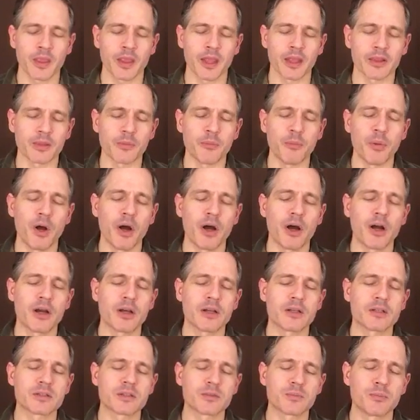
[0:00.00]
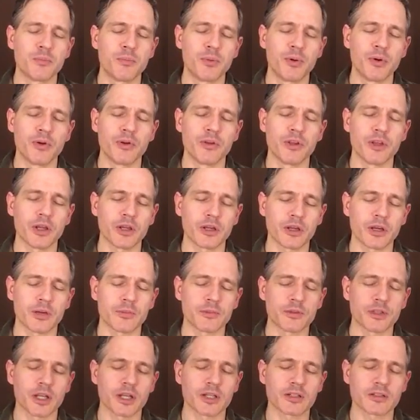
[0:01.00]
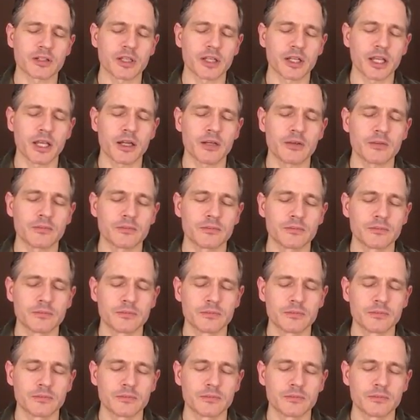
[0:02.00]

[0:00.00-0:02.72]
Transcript: At the pause, pull the carbon dioxide out.